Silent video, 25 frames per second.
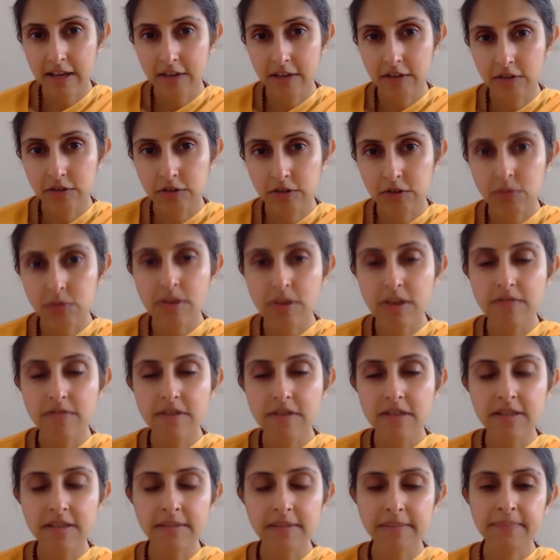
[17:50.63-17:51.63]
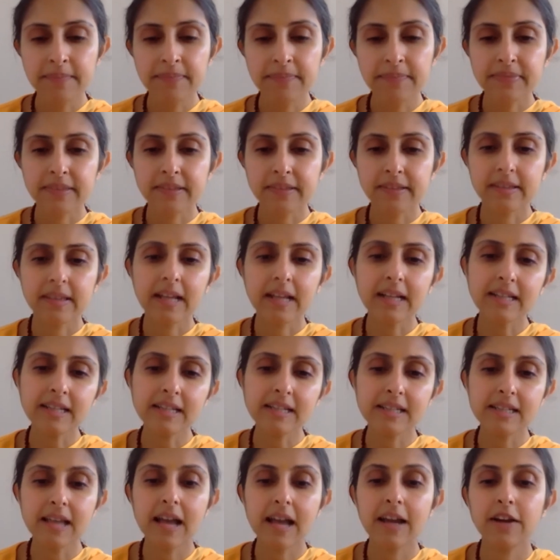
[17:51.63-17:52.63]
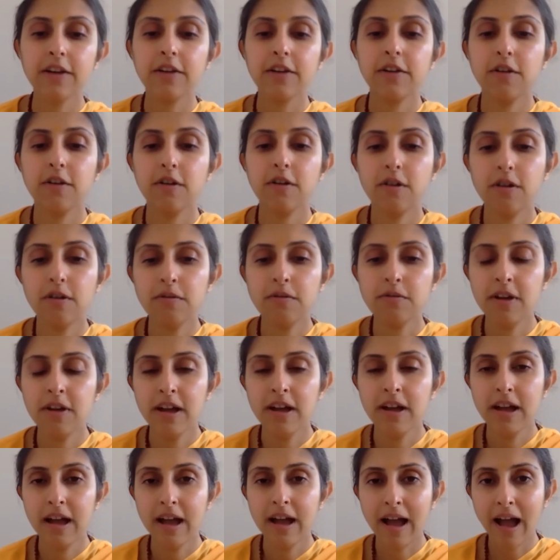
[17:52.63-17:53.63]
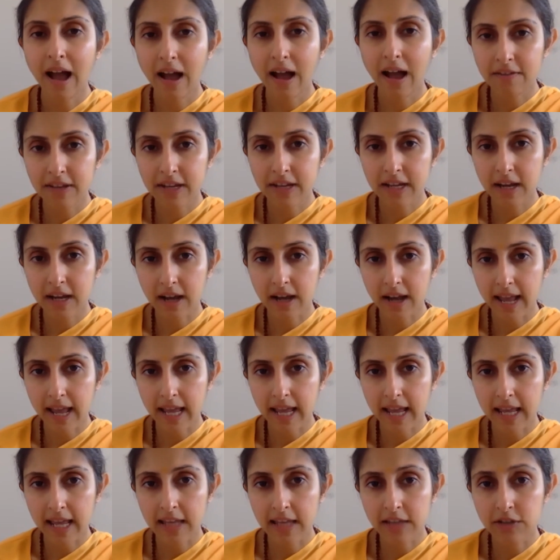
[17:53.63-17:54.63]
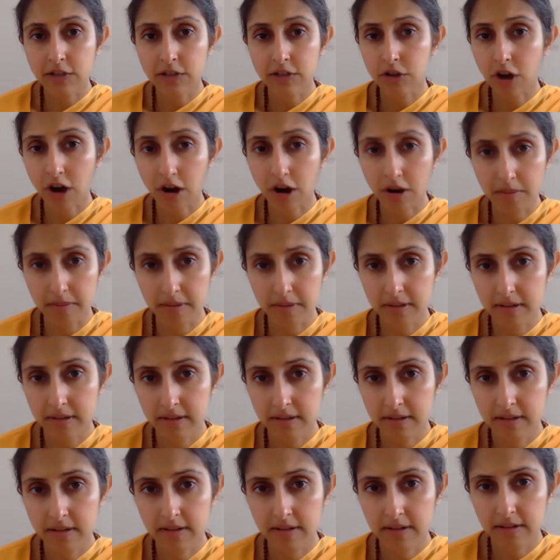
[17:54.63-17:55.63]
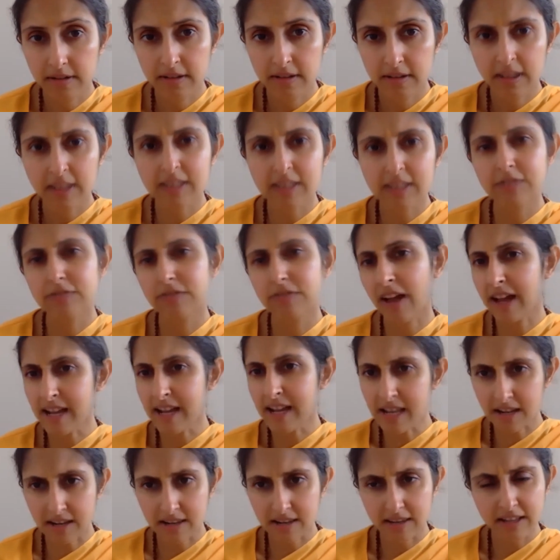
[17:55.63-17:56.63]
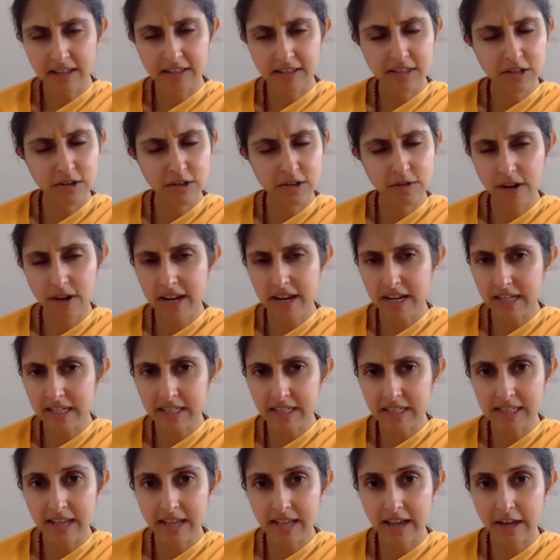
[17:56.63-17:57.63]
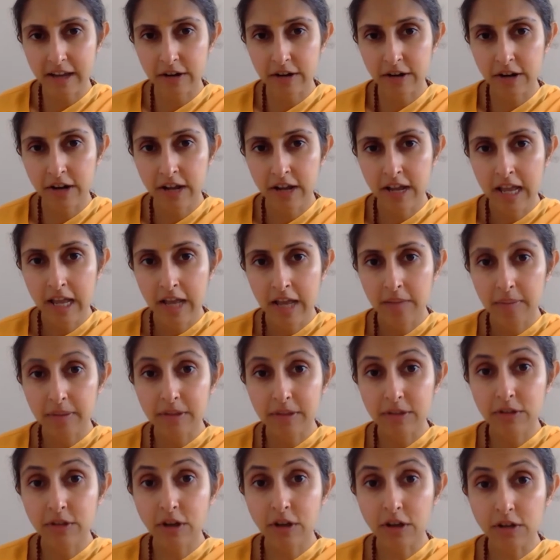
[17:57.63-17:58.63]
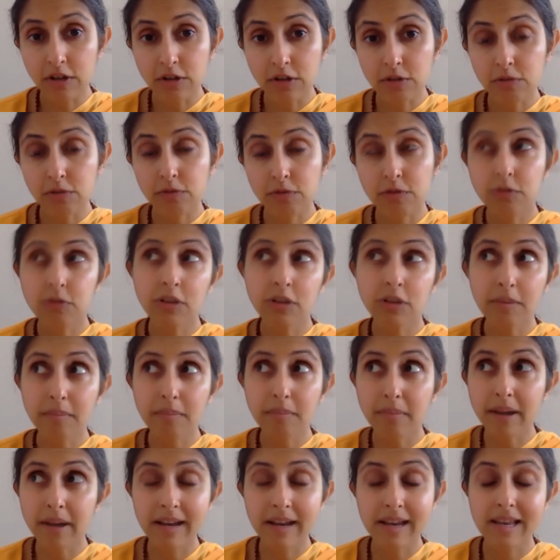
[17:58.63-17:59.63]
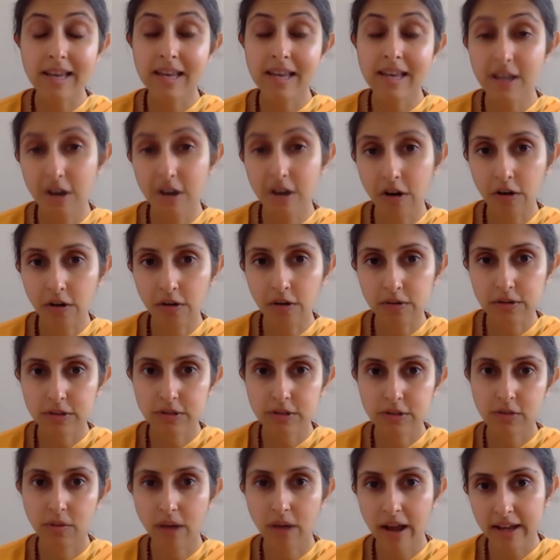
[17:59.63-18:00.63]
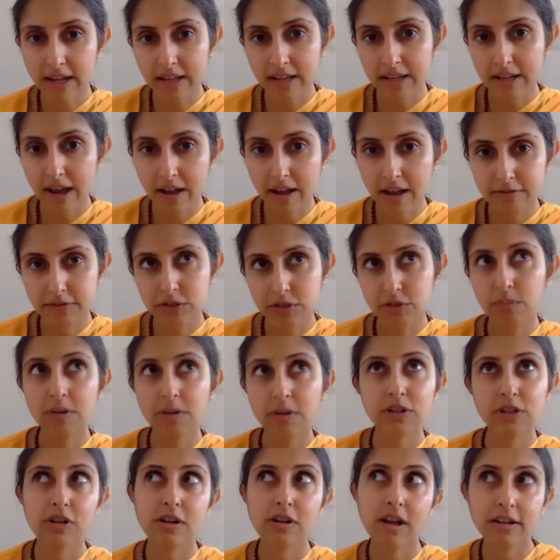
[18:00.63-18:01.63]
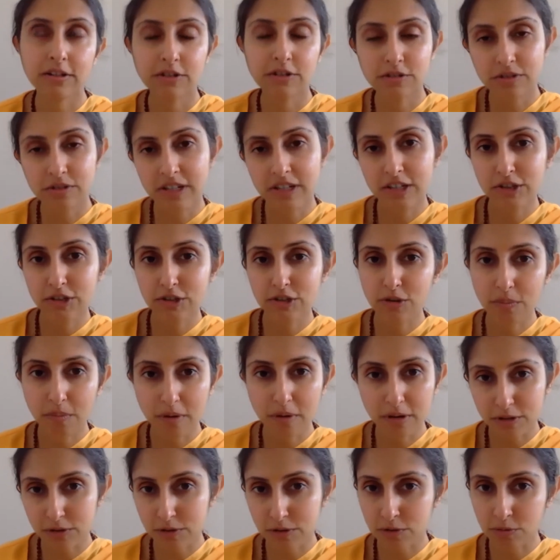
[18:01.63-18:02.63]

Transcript: So even that desire of having a job, that's fine. That's a great desire. But not to fuel up my ego so I can have so much luxury and so much